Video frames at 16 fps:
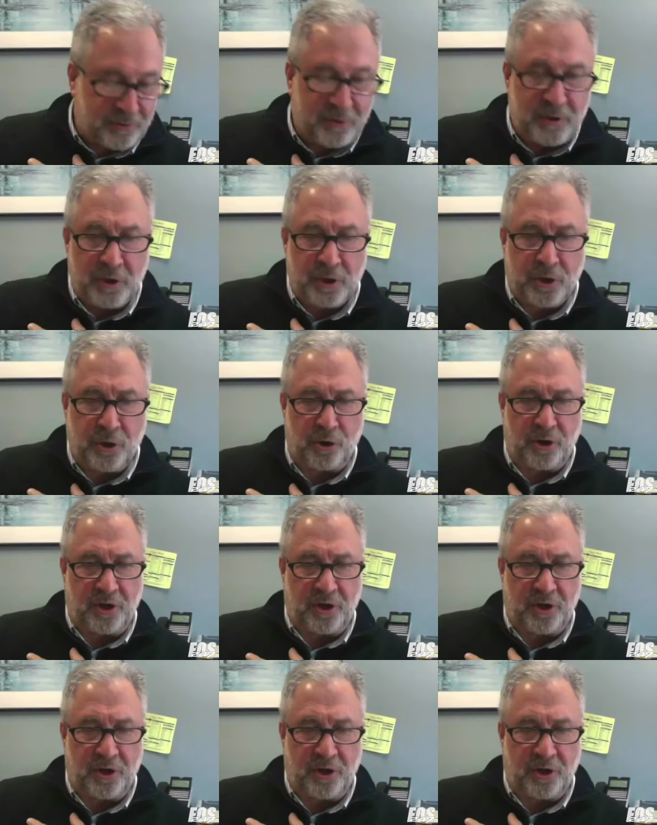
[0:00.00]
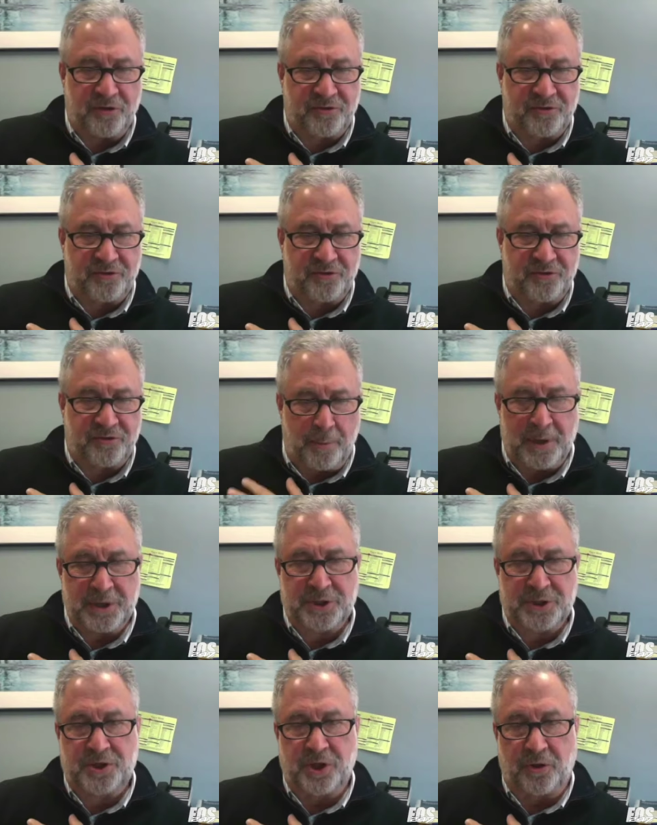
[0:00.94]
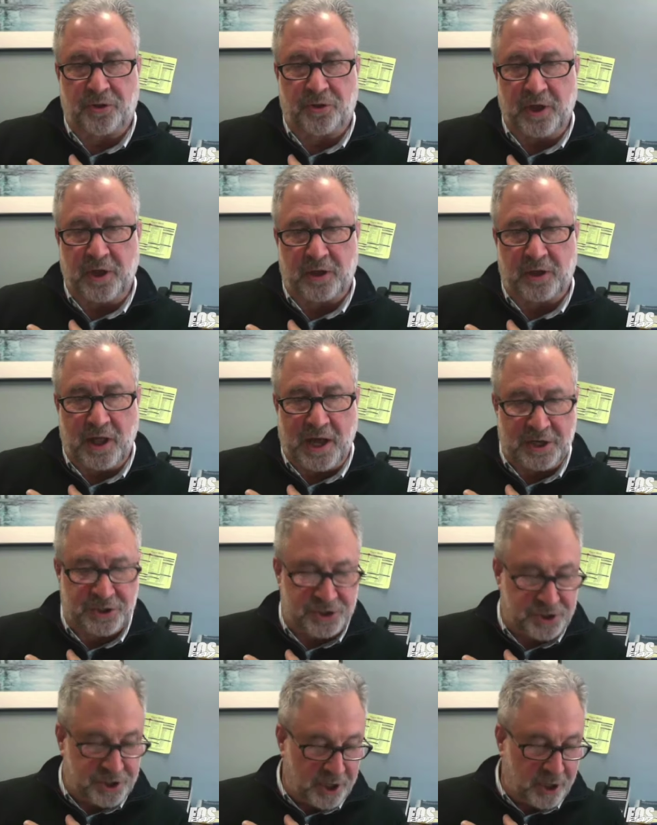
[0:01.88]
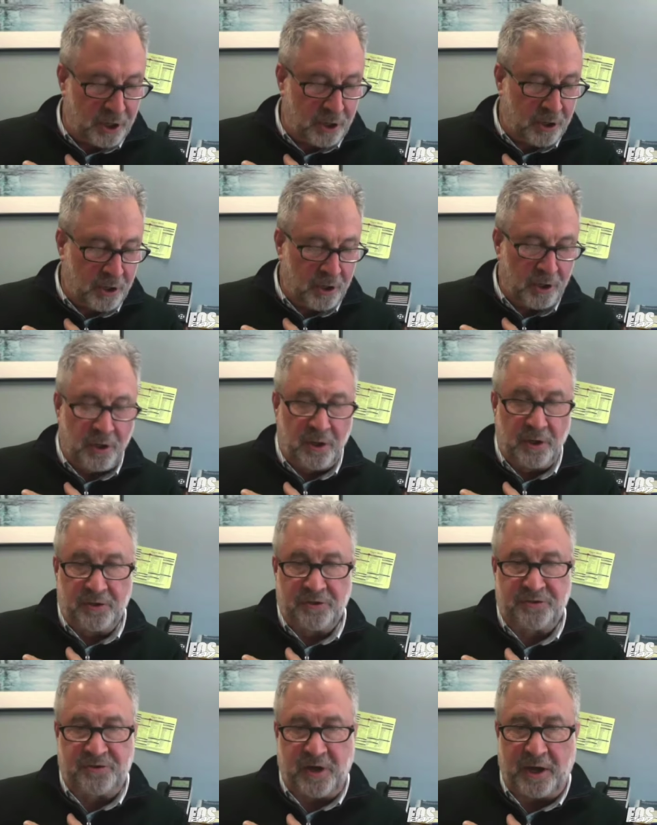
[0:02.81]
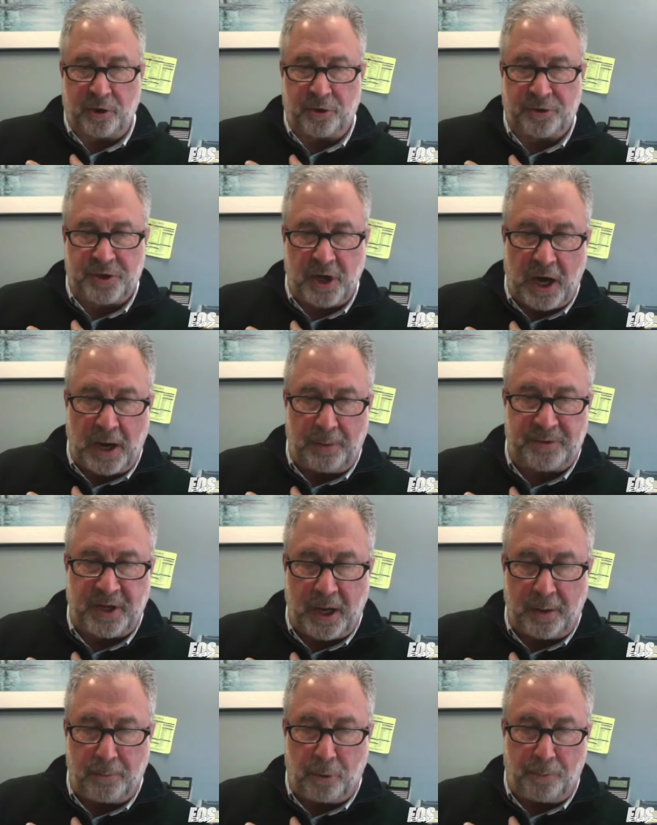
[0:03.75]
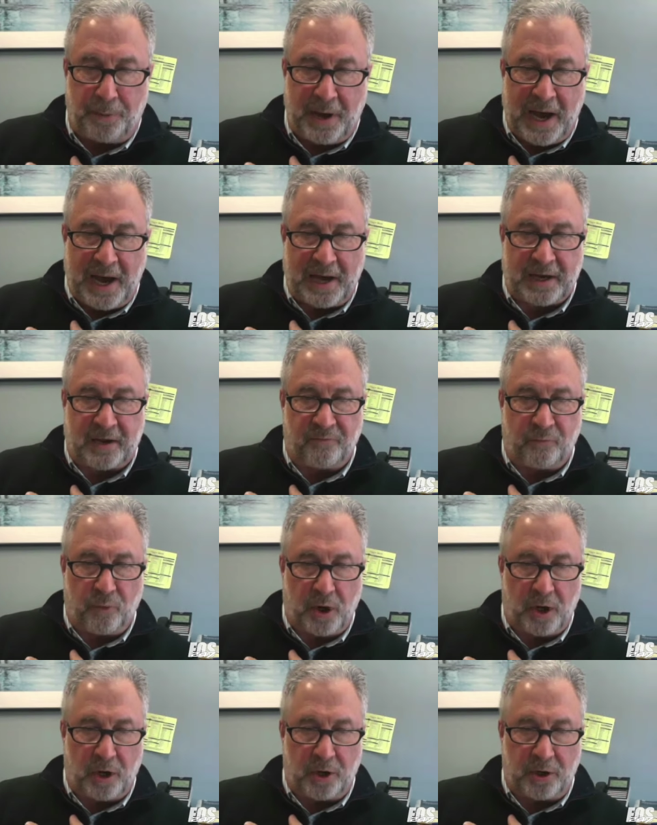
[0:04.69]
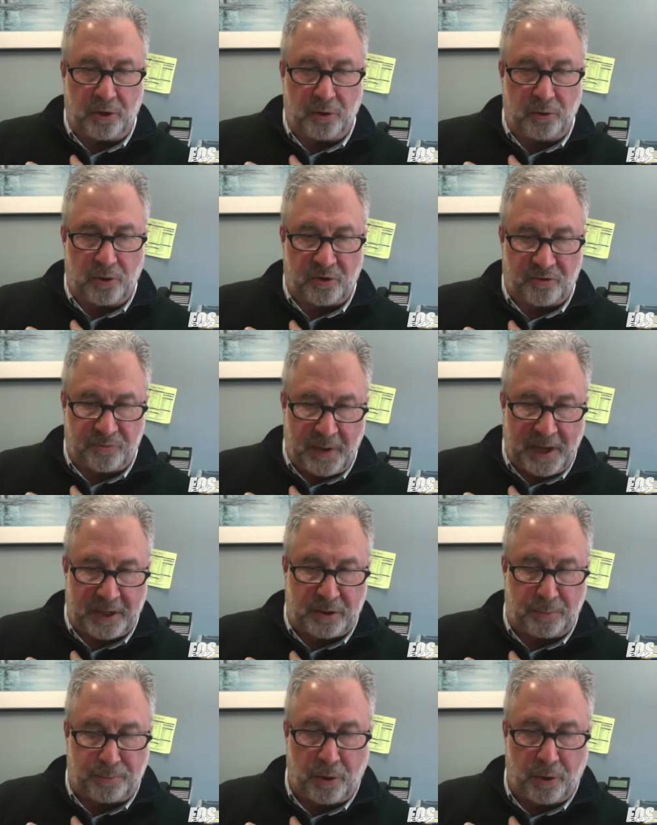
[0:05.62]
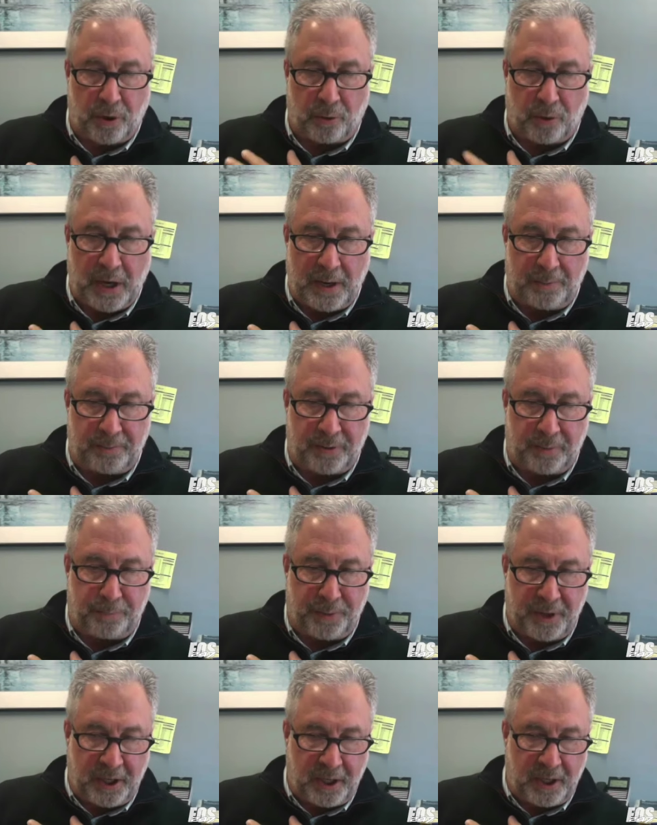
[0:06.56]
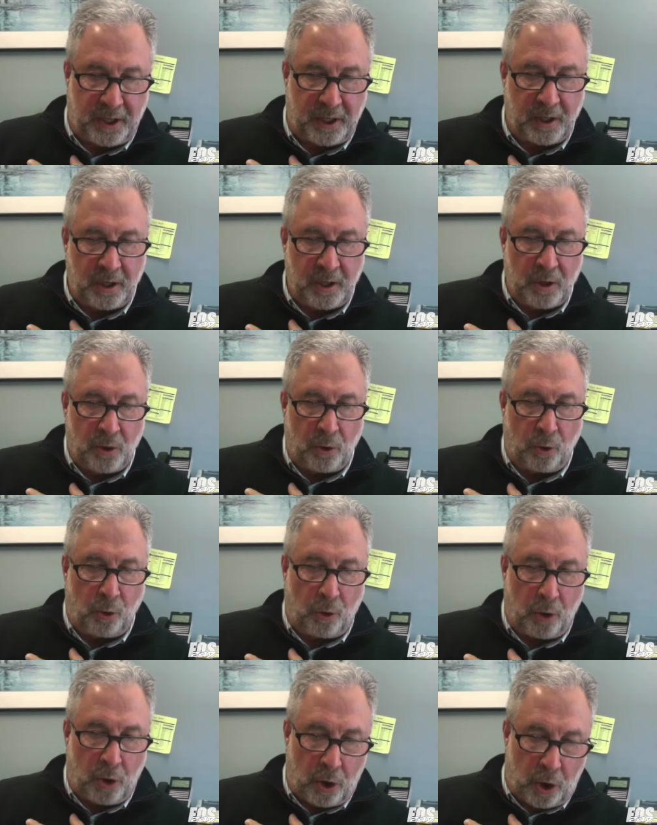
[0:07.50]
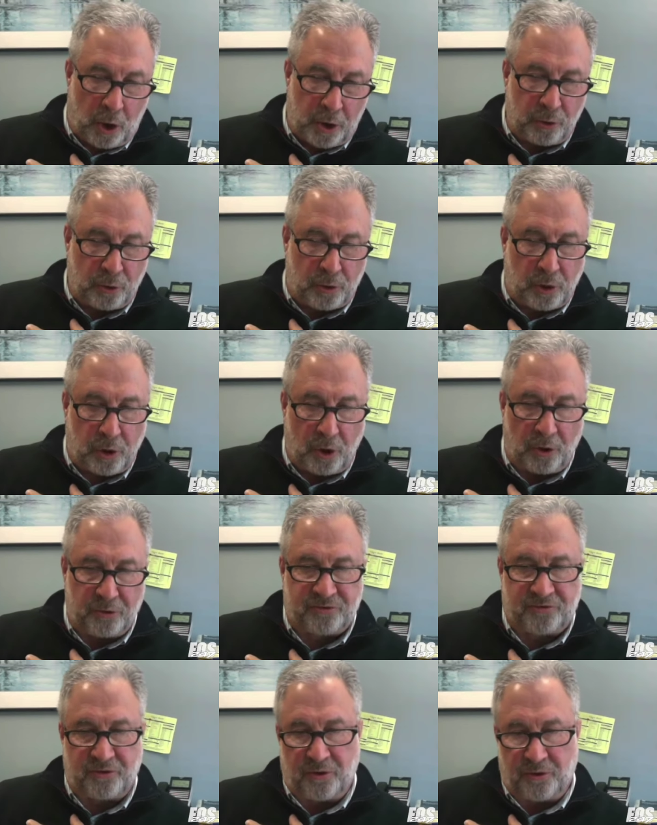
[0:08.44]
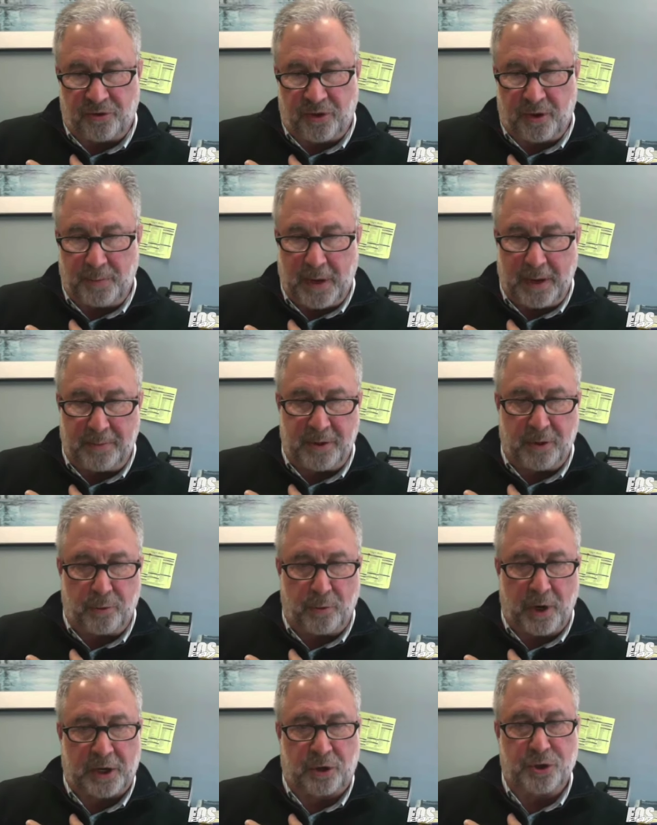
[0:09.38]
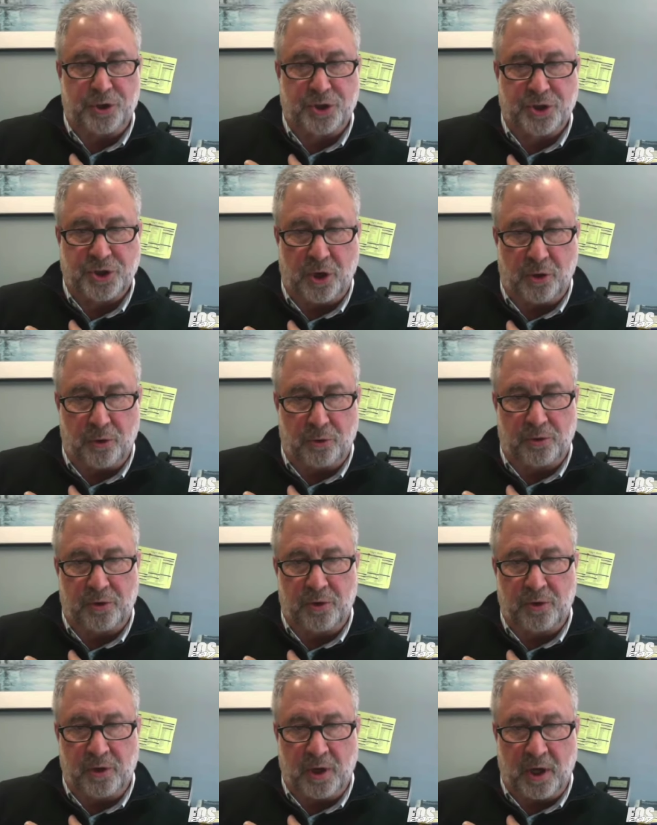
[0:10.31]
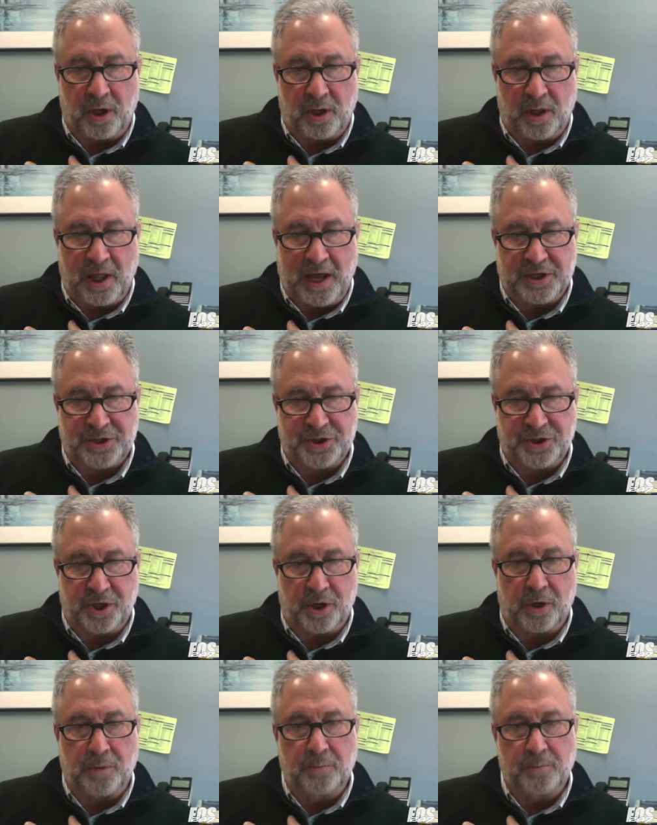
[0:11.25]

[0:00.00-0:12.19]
Curious, how much do you think last year set your timetable back of where you expect the program to be? Or are you closer than maybe the record showed last year?